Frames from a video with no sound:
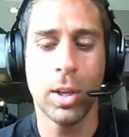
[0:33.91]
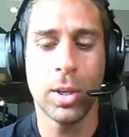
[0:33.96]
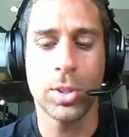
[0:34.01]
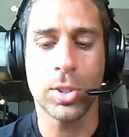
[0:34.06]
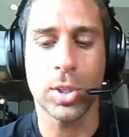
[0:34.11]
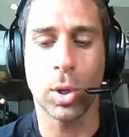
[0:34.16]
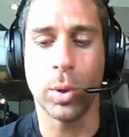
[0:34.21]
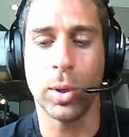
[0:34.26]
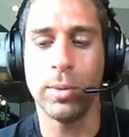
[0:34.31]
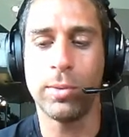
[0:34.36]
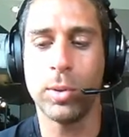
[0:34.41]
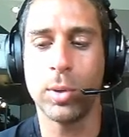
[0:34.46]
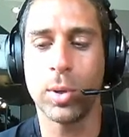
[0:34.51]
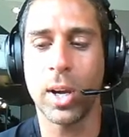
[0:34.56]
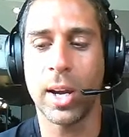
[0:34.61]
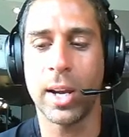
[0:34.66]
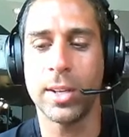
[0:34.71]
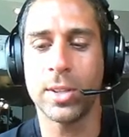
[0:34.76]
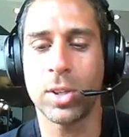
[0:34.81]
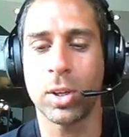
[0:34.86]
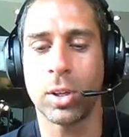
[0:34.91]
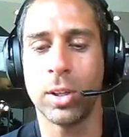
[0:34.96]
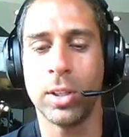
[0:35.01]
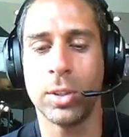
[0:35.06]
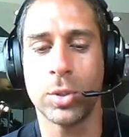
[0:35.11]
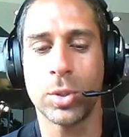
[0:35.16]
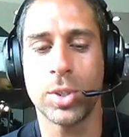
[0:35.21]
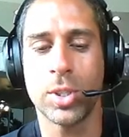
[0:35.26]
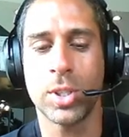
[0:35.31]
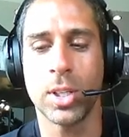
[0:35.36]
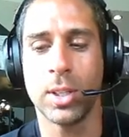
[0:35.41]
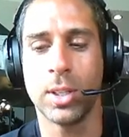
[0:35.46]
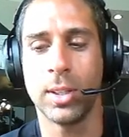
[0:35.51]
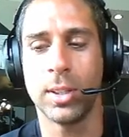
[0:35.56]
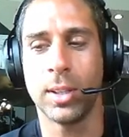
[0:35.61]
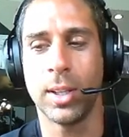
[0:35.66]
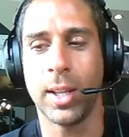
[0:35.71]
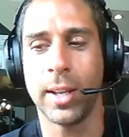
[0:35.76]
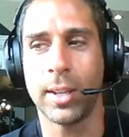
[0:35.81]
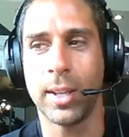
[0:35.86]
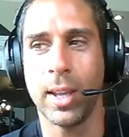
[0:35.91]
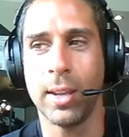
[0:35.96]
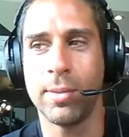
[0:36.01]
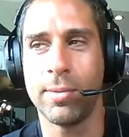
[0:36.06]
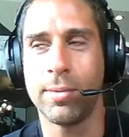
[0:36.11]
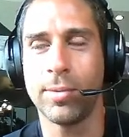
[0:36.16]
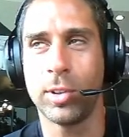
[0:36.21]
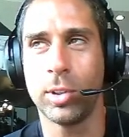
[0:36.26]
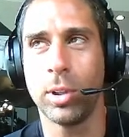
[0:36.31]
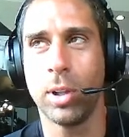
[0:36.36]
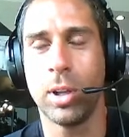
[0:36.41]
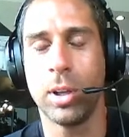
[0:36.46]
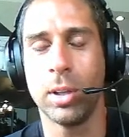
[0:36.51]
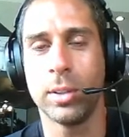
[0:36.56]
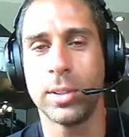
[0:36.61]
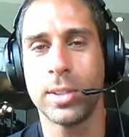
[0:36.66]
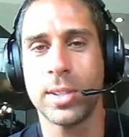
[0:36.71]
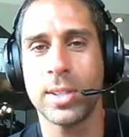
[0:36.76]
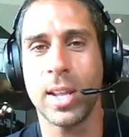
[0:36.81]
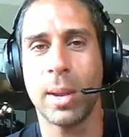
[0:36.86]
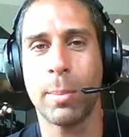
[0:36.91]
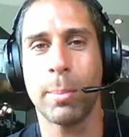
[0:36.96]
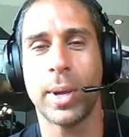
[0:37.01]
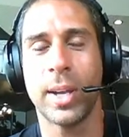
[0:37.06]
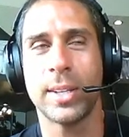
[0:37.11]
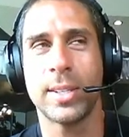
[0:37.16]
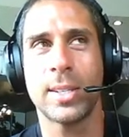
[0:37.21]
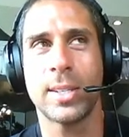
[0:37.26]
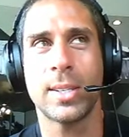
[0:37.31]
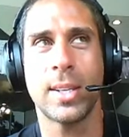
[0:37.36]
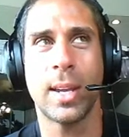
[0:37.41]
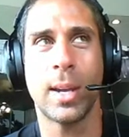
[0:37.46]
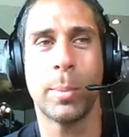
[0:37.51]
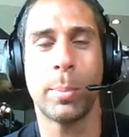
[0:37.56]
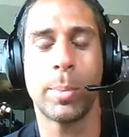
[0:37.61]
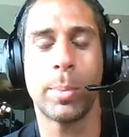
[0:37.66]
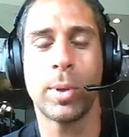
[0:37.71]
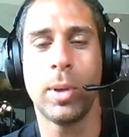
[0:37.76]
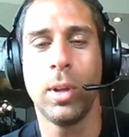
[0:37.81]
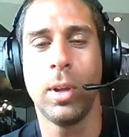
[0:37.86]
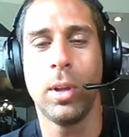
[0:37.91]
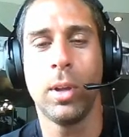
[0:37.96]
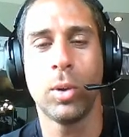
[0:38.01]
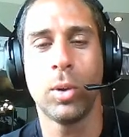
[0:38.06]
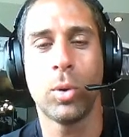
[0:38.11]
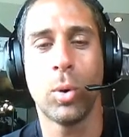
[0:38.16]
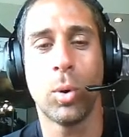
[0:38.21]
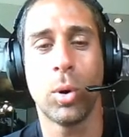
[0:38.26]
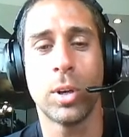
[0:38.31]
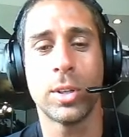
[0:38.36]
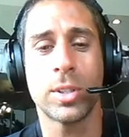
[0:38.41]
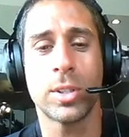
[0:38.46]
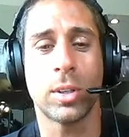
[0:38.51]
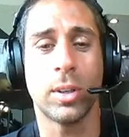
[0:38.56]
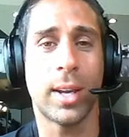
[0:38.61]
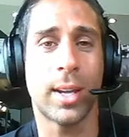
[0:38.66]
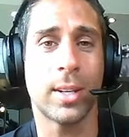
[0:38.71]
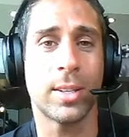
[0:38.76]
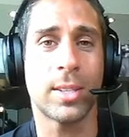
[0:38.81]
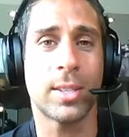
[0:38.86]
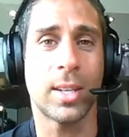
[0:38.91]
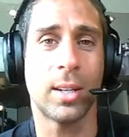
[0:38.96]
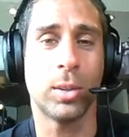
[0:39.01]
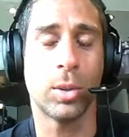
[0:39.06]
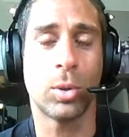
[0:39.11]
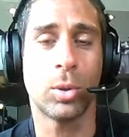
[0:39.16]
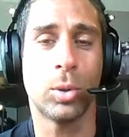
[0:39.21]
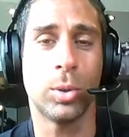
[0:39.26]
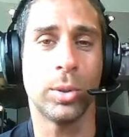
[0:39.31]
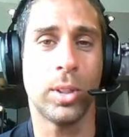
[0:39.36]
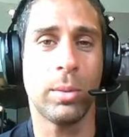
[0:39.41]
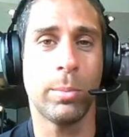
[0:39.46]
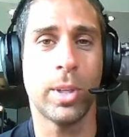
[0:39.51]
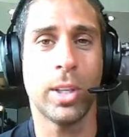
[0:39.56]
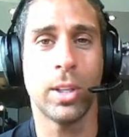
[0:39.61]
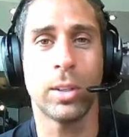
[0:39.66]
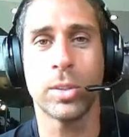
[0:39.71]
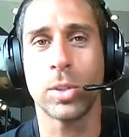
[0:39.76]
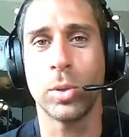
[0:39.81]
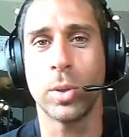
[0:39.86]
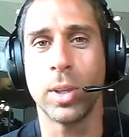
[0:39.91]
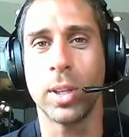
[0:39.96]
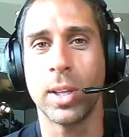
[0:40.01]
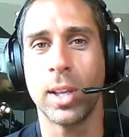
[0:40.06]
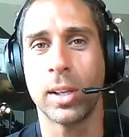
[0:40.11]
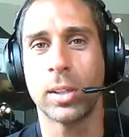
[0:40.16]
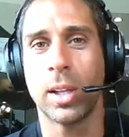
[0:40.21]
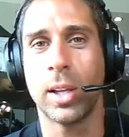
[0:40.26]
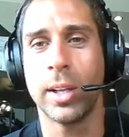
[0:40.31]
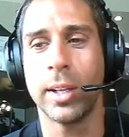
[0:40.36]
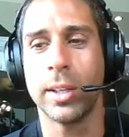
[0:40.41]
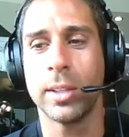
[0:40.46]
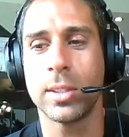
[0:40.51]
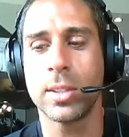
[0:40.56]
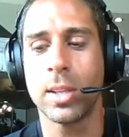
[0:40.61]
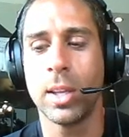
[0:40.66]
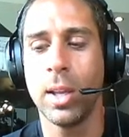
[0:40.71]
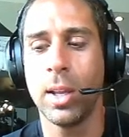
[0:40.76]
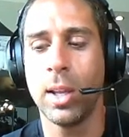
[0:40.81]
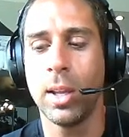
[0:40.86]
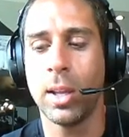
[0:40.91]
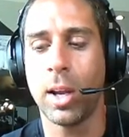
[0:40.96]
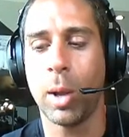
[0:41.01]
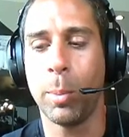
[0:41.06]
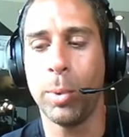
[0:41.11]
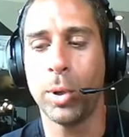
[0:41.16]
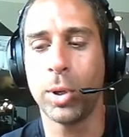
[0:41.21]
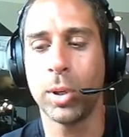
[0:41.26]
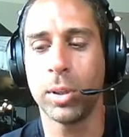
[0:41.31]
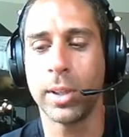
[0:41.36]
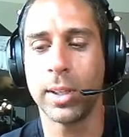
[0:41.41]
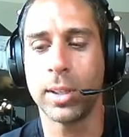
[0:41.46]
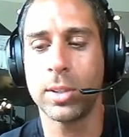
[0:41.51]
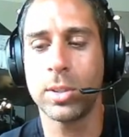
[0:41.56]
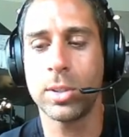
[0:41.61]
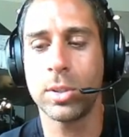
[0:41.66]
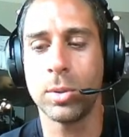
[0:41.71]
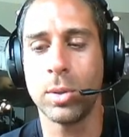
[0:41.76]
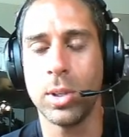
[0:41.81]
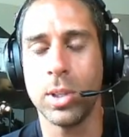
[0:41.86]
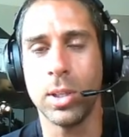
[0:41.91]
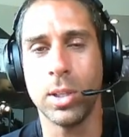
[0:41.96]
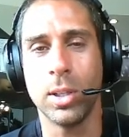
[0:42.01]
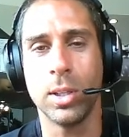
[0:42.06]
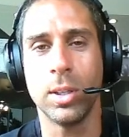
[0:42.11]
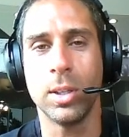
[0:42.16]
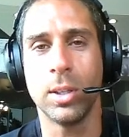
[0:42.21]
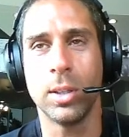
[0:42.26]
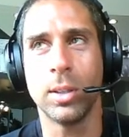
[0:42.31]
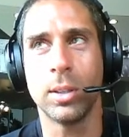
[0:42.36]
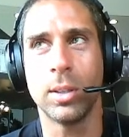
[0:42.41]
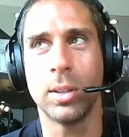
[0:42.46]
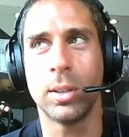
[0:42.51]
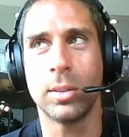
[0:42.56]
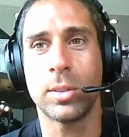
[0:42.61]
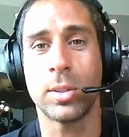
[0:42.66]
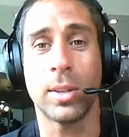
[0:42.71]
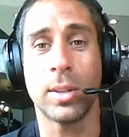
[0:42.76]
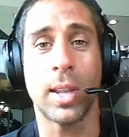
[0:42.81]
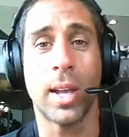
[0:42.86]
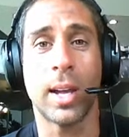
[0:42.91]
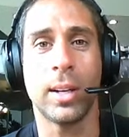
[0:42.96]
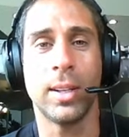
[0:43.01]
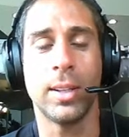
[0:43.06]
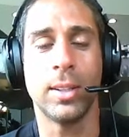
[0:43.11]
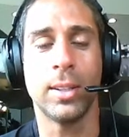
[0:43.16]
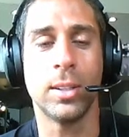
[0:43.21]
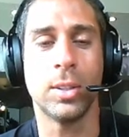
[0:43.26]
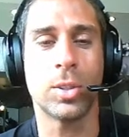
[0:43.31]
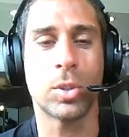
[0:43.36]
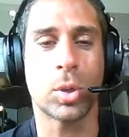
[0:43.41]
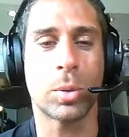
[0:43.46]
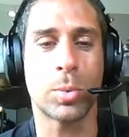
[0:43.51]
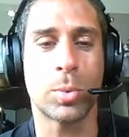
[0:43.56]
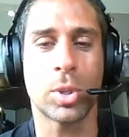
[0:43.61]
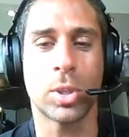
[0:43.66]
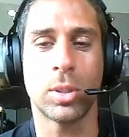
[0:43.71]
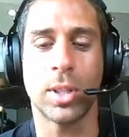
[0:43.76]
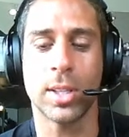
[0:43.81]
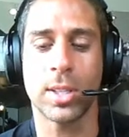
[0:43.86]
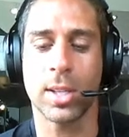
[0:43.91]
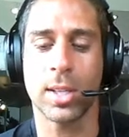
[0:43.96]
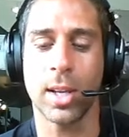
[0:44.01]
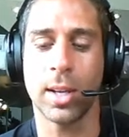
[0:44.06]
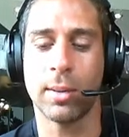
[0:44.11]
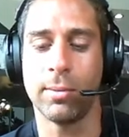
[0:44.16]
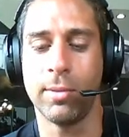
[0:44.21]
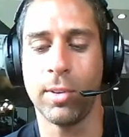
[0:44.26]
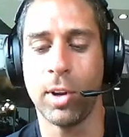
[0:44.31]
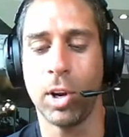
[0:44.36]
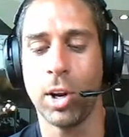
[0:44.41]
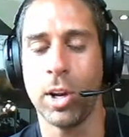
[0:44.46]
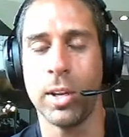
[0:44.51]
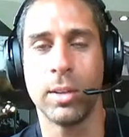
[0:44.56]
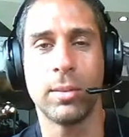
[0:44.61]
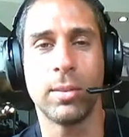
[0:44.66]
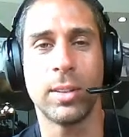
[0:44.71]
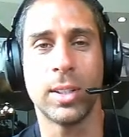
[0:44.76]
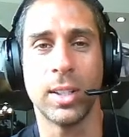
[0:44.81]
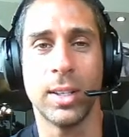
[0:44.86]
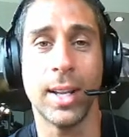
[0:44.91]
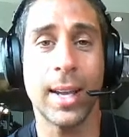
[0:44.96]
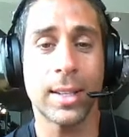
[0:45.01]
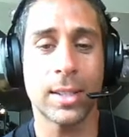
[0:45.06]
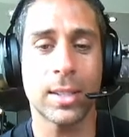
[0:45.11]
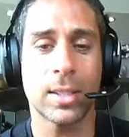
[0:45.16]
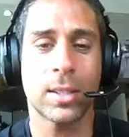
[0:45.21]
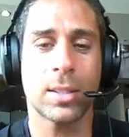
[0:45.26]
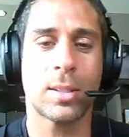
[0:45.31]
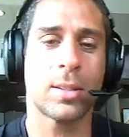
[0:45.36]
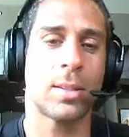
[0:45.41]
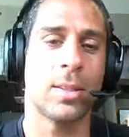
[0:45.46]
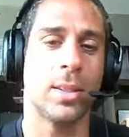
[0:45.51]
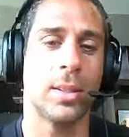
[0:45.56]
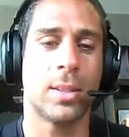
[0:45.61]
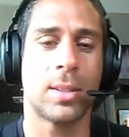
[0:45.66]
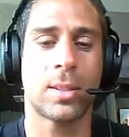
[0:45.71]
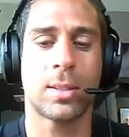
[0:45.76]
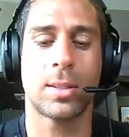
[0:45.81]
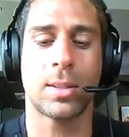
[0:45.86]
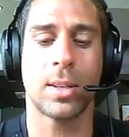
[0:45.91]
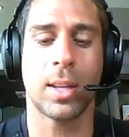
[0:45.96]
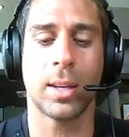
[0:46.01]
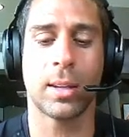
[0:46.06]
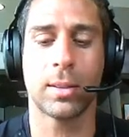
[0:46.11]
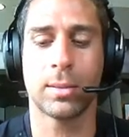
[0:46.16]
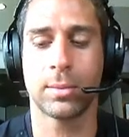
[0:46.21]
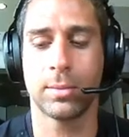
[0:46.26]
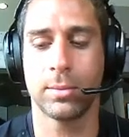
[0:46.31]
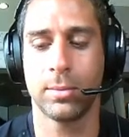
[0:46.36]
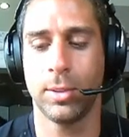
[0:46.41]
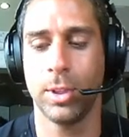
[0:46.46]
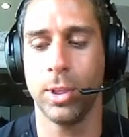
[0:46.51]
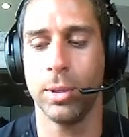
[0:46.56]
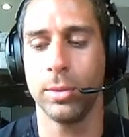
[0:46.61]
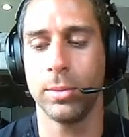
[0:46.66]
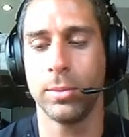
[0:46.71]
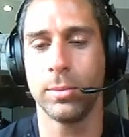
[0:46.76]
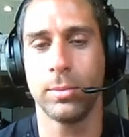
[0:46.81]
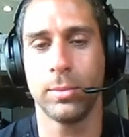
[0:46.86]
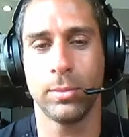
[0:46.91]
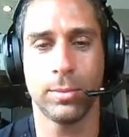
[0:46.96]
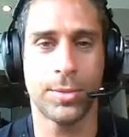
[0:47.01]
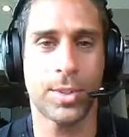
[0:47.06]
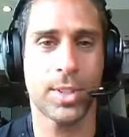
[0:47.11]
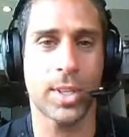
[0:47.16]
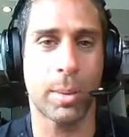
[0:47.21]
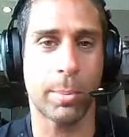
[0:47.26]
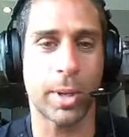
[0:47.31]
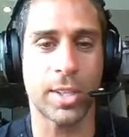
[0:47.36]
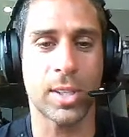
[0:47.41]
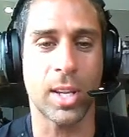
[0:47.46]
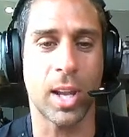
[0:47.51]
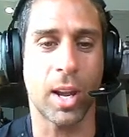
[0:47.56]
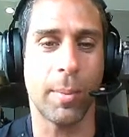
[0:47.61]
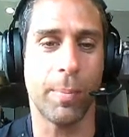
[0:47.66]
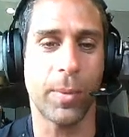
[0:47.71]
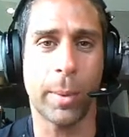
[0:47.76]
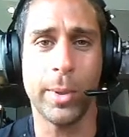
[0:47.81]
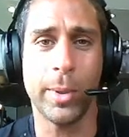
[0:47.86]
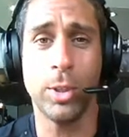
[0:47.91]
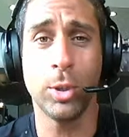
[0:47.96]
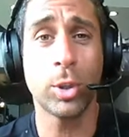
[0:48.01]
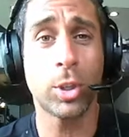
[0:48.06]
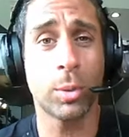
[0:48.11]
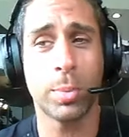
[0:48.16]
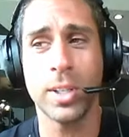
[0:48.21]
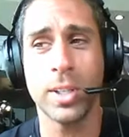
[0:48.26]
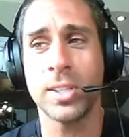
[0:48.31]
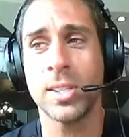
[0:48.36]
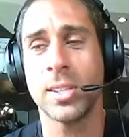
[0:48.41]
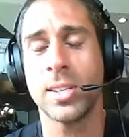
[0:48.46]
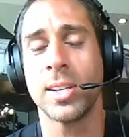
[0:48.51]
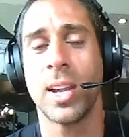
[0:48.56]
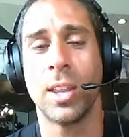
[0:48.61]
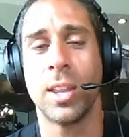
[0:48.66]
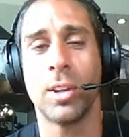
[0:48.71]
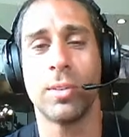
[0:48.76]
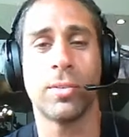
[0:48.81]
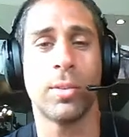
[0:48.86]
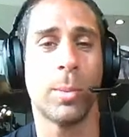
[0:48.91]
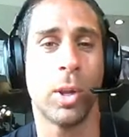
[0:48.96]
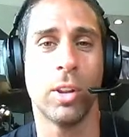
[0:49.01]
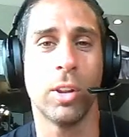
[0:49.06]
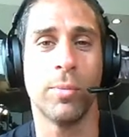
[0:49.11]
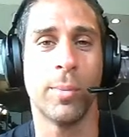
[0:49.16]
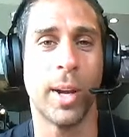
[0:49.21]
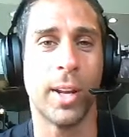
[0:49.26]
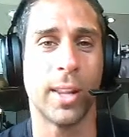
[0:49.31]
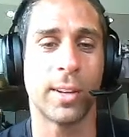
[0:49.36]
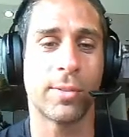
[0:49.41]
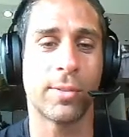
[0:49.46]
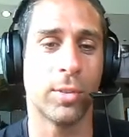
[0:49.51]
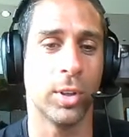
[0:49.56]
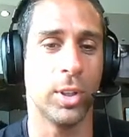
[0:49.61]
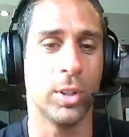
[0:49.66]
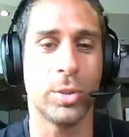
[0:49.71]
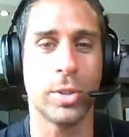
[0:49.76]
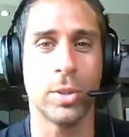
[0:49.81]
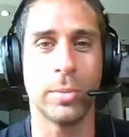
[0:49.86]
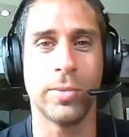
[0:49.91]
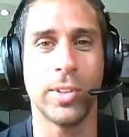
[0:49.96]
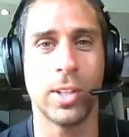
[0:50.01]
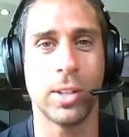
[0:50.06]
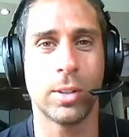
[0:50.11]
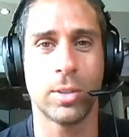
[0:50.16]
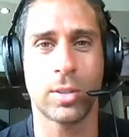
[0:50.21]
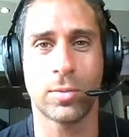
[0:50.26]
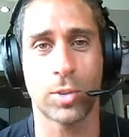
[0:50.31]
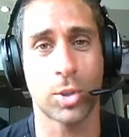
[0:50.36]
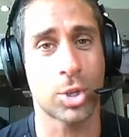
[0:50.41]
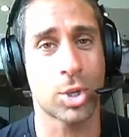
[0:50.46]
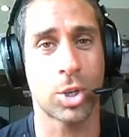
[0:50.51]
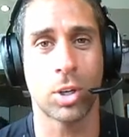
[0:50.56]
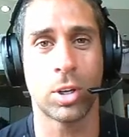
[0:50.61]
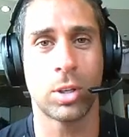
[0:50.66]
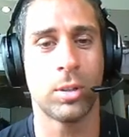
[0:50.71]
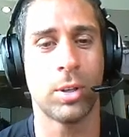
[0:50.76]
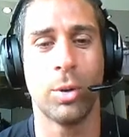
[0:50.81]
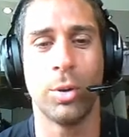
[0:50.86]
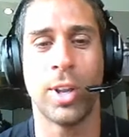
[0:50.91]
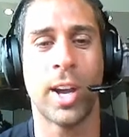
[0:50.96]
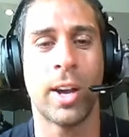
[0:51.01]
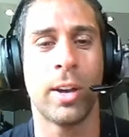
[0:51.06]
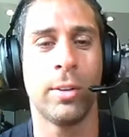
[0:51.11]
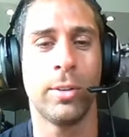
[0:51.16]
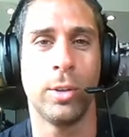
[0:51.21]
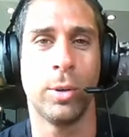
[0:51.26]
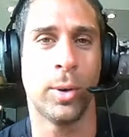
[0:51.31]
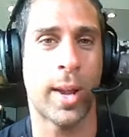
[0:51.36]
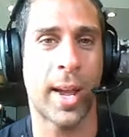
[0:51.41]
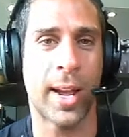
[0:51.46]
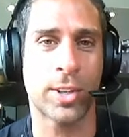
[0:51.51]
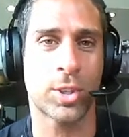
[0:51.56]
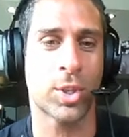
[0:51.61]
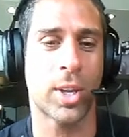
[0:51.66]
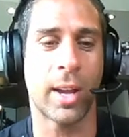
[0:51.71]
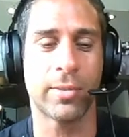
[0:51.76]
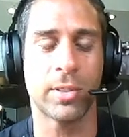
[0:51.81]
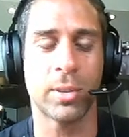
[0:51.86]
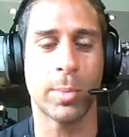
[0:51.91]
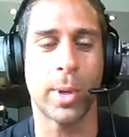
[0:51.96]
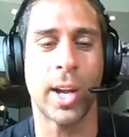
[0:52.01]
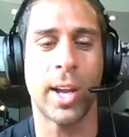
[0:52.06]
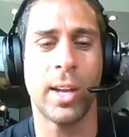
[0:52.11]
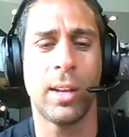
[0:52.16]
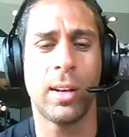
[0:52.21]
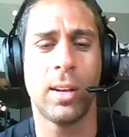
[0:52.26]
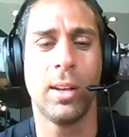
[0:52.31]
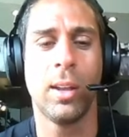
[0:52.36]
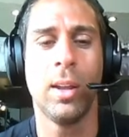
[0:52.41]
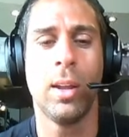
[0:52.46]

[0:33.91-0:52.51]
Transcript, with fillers: So if you guys are interested in like a full-on step-by-step course on how to send a cold email so you can get clients, I'll put a link to the to that in the description. That's like very condensed. It's like, you know, step by step. I mean, you could piece it together from all of my like free YouTube videos for sure, no doubt. You don't actually have to buy it.